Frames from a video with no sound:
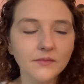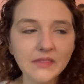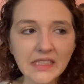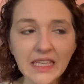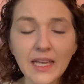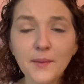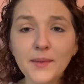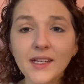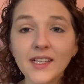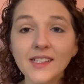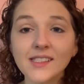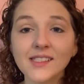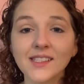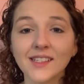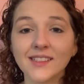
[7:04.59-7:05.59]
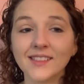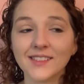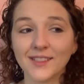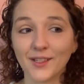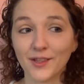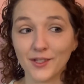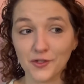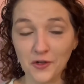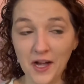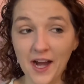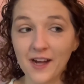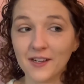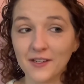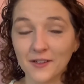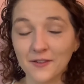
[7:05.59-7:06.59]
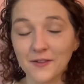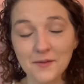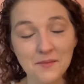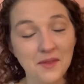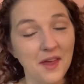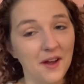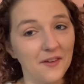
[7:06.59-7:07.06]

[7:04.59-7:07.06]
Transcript: him and his son took the tractor from their